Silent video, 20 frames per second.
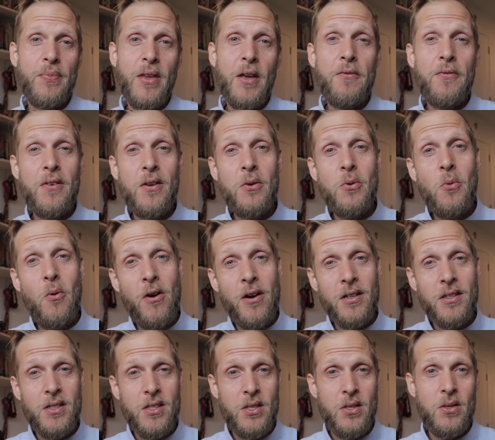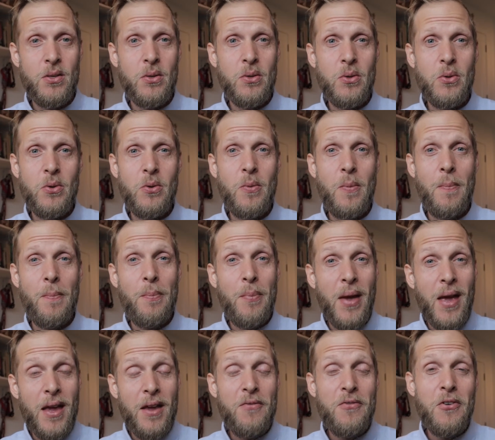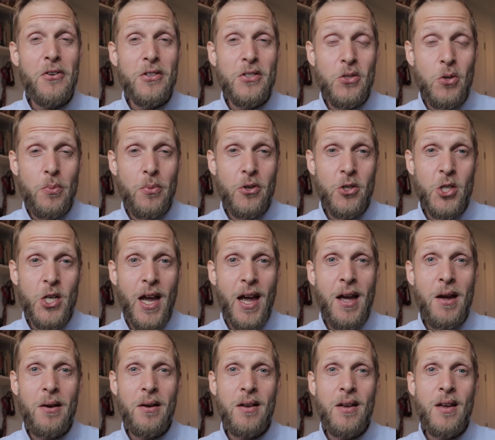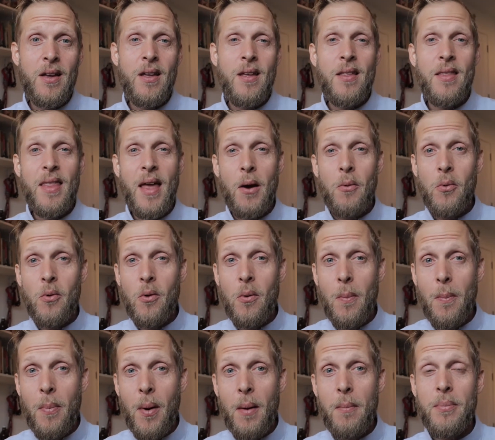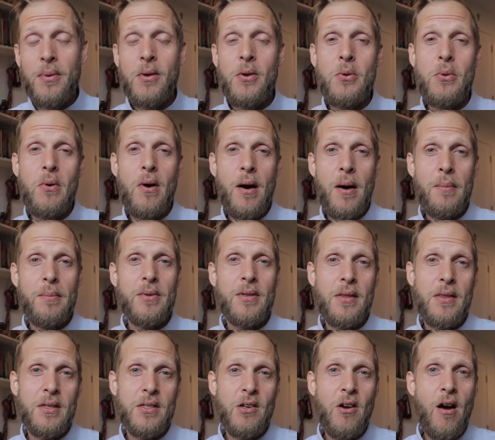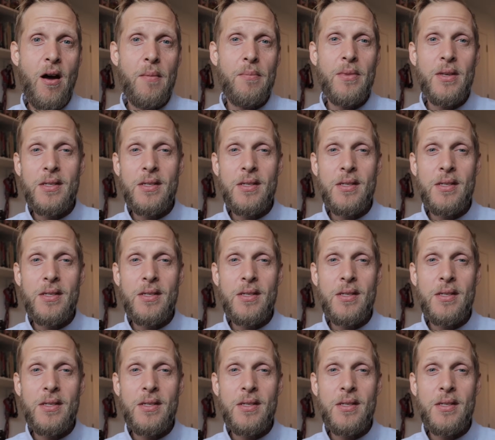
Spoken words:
If you want to pay for a super chat, that will bump you up to the top.